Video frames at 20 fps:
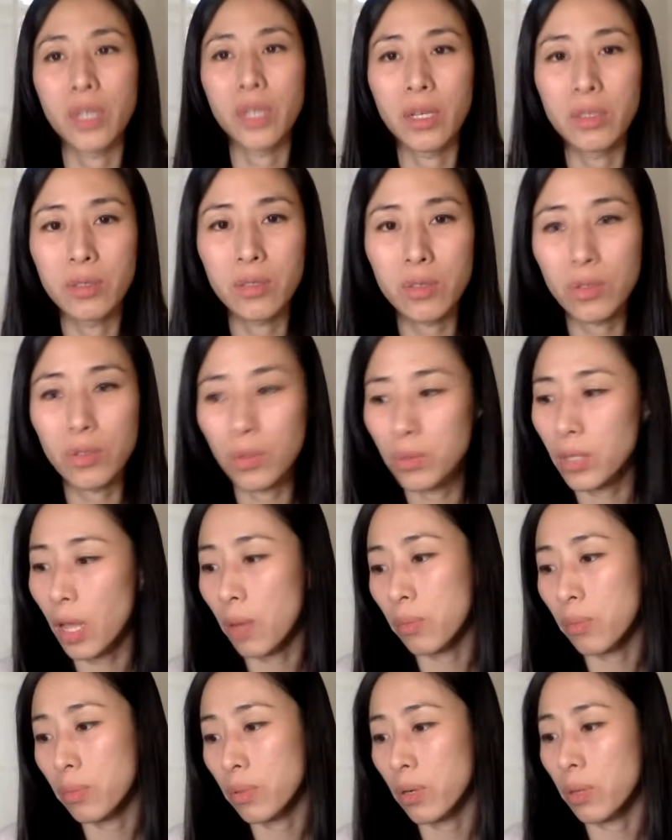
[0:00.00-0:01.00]
And so
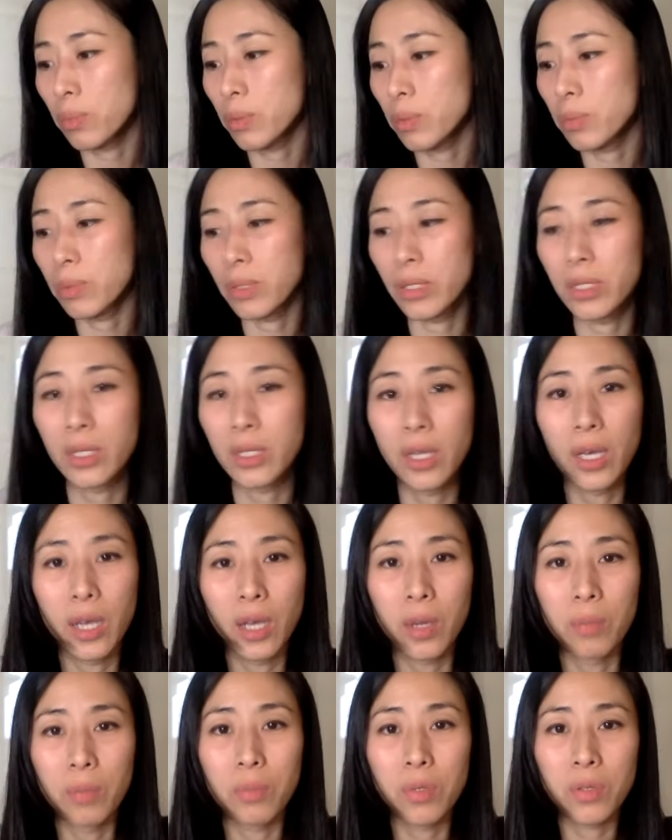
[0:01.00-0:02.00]
that probably,
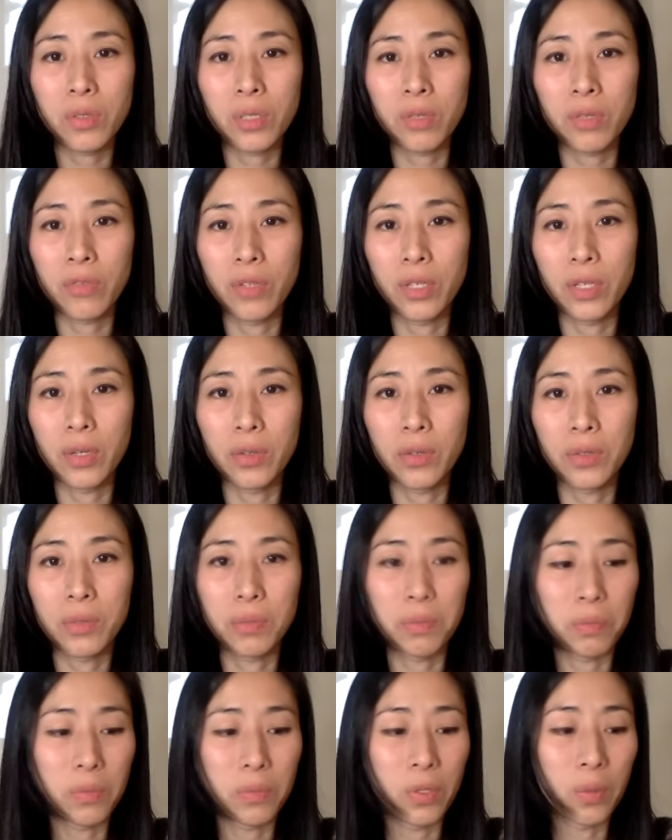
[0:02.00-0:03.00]
most of it
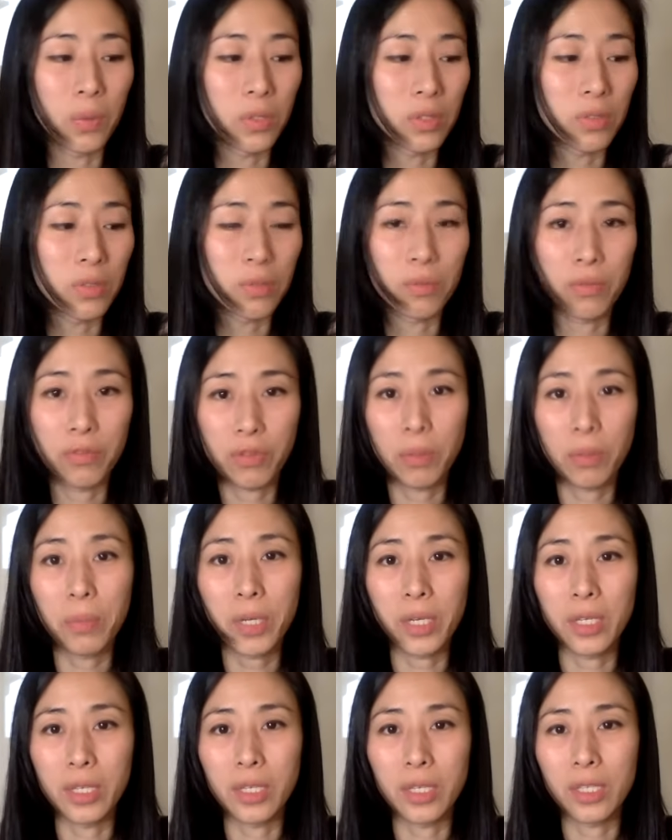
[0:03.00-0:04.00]
was from
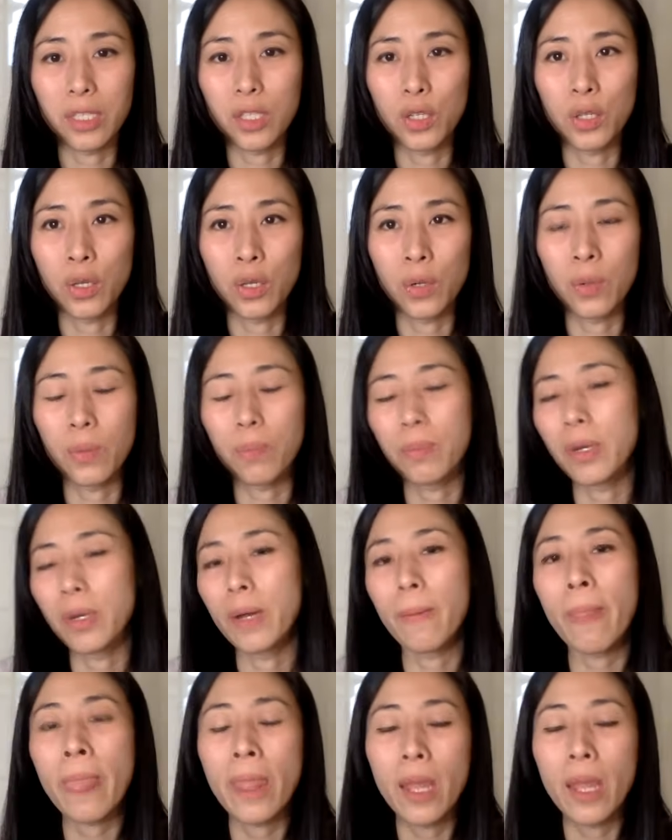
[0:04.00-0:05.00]
me, you know,
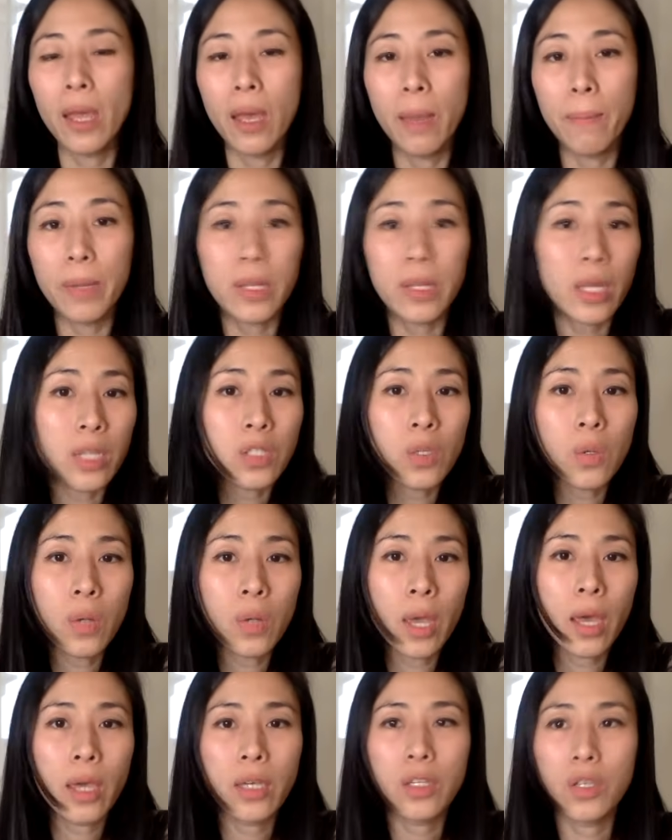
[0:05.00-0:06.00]
but that's
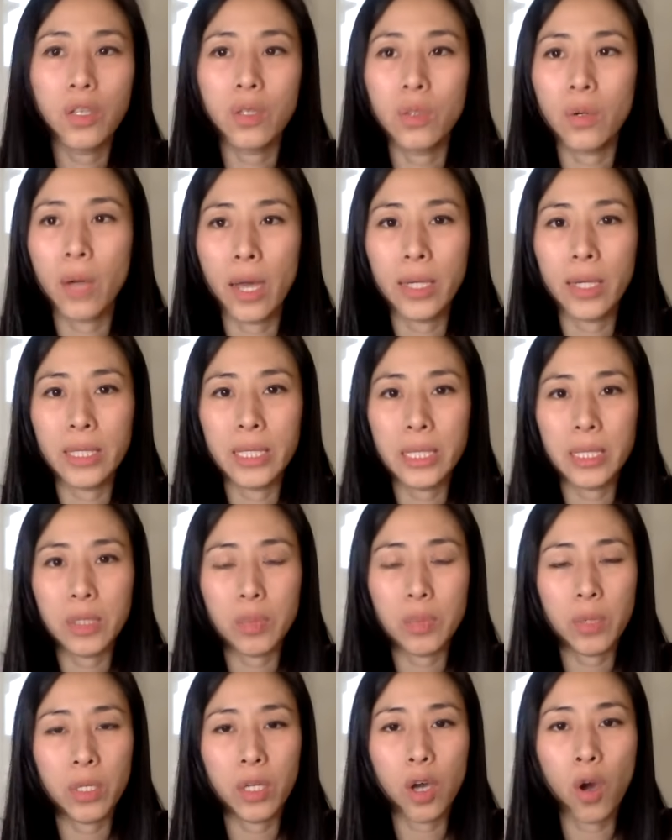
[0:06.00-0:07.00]
okay. You know, I didn't
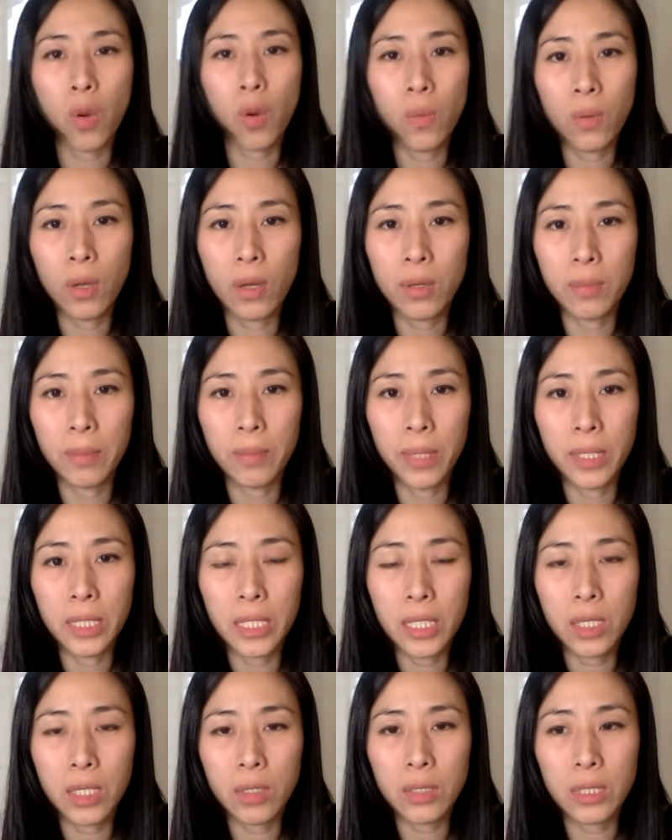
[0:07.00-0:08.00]
spend a whole lot of
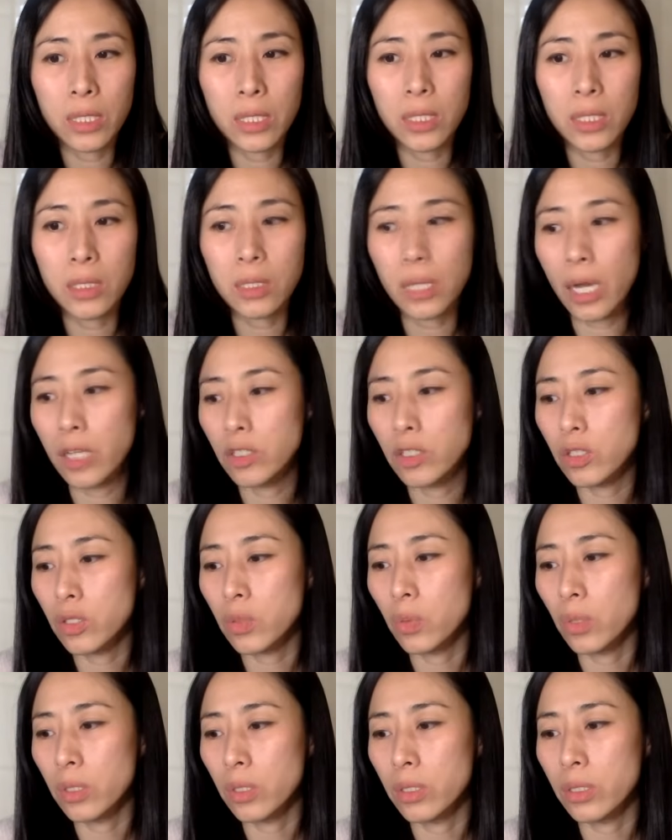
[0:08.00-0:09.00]
money on these. I
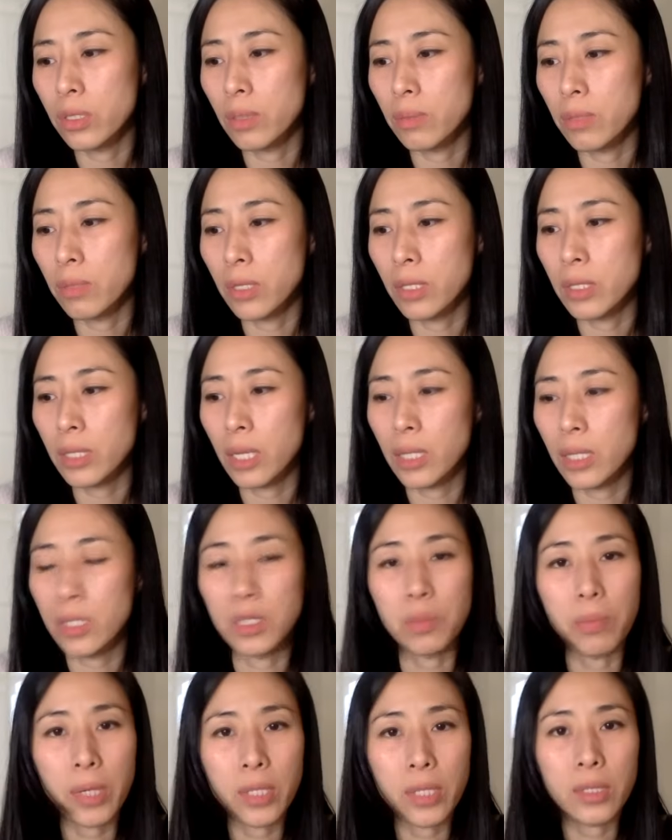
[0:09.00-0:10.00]
just wanted something that
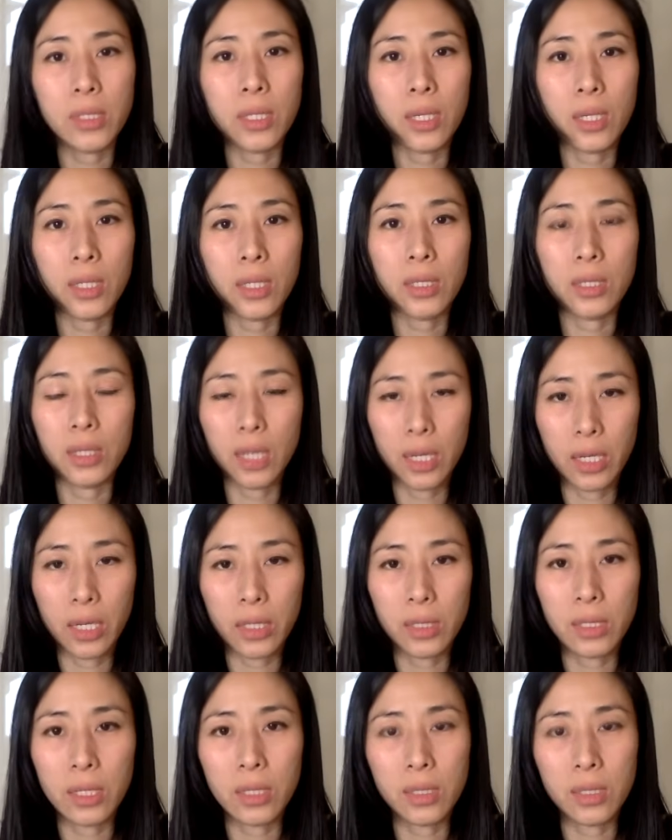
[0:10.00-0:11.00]
is basic, like
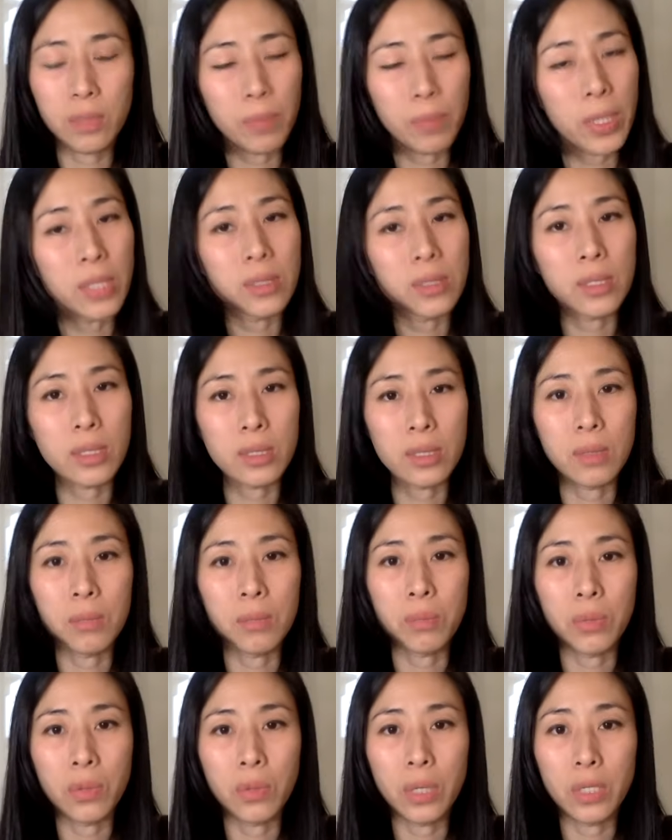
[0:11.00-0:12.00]
I said, basic,
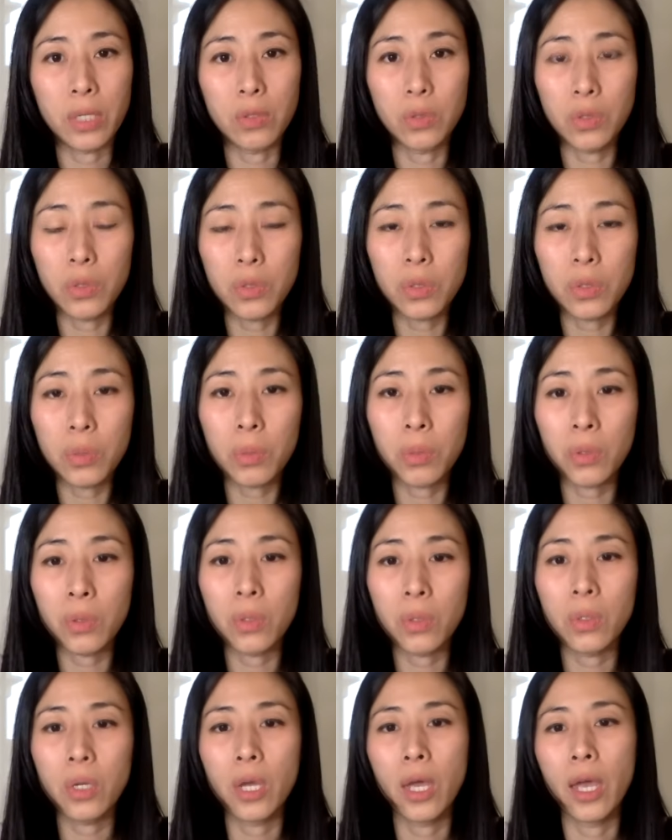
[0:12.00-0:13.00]
simple, and
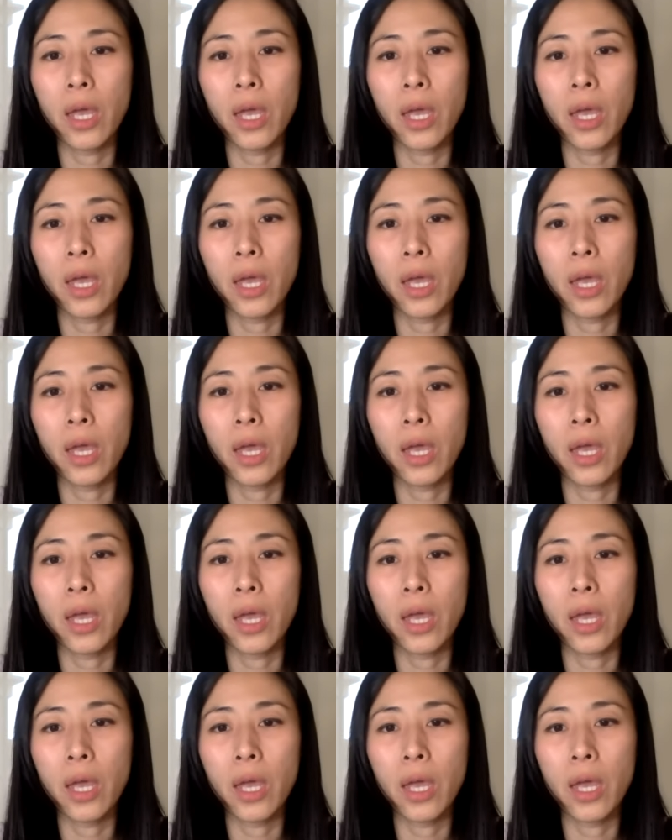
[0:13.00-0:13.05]
usable.